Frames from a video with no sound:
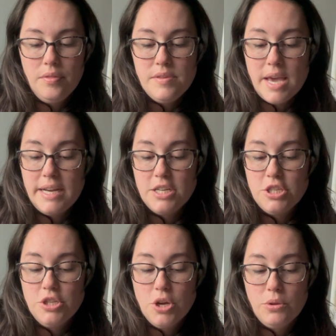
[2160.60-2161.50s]
Getting
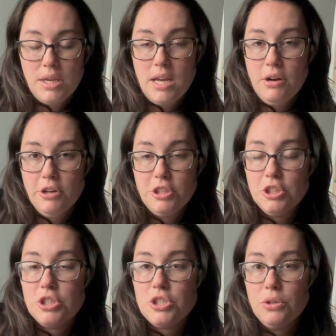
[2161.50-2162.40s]
to know the
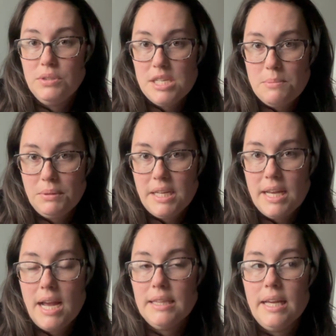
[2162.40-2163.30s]
characters so
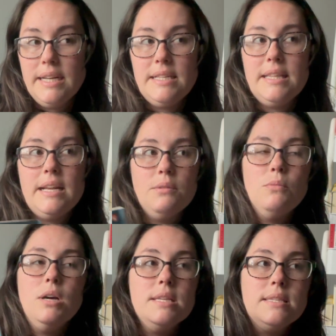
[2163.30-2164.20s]
deeply. I liked that it
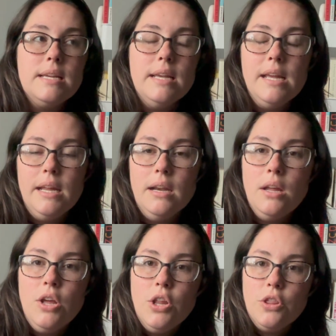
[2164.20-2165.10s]
was in
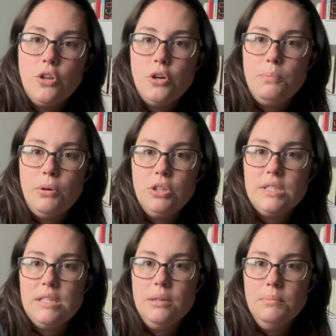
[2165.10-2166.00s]
third
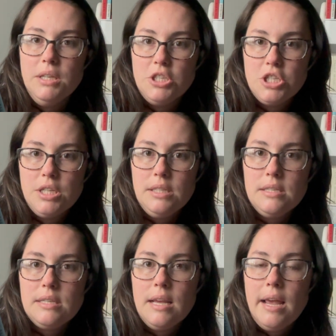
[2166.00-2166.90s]
person
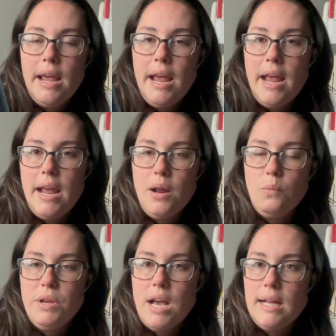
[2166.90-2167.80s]
omniscient,
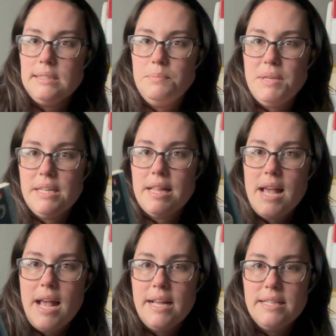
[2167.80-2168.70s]
and we got to be in the
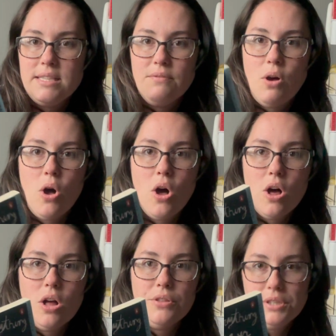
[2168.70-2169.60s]
heads of
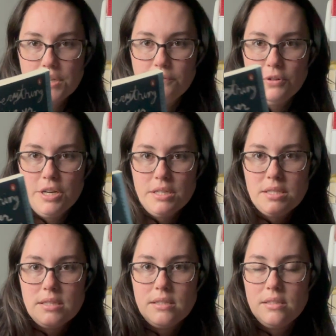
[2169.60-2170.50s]
all the
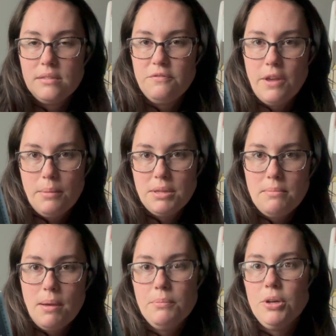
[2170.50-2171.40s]
different family
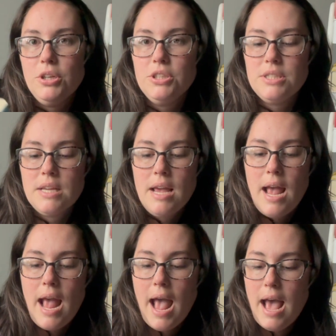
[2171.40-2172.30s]
members
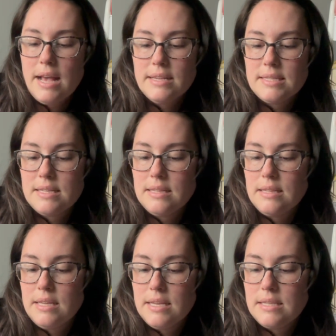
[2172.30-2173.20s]
as
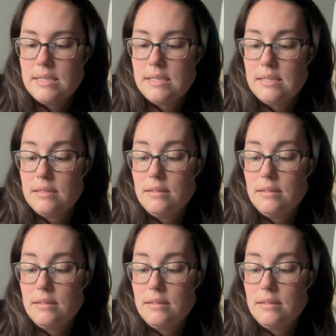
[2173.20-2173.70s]
this